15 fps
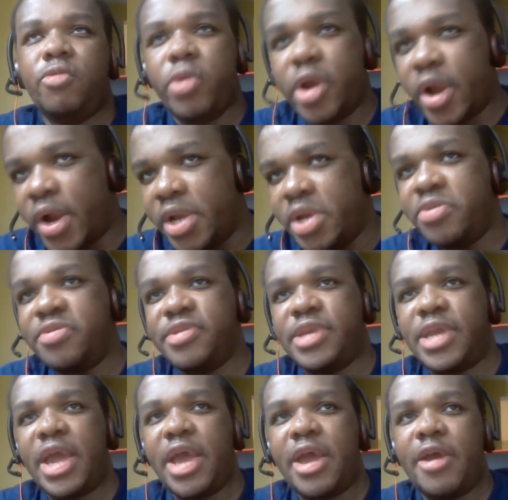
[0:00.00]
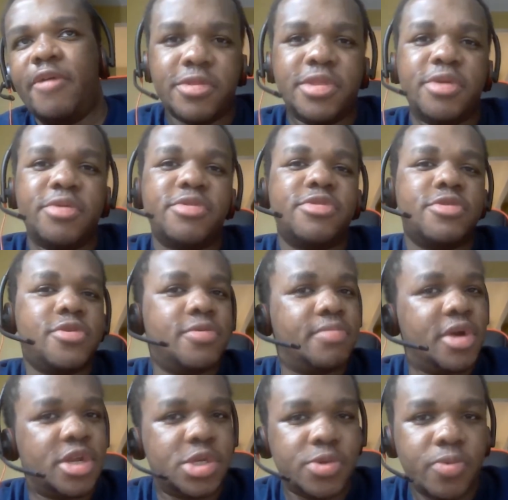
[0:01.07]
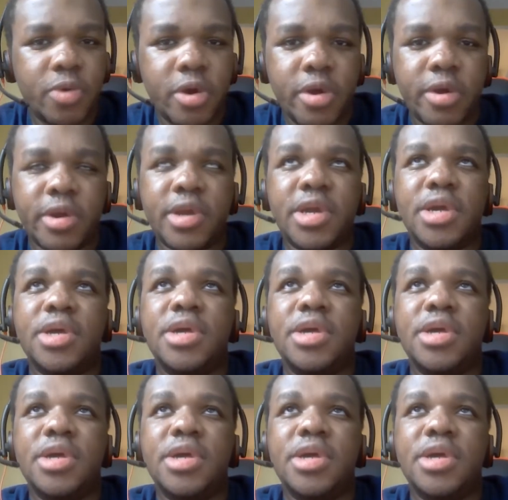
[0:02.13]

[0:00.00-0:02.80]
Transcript: we're understaffed, or there's too much work.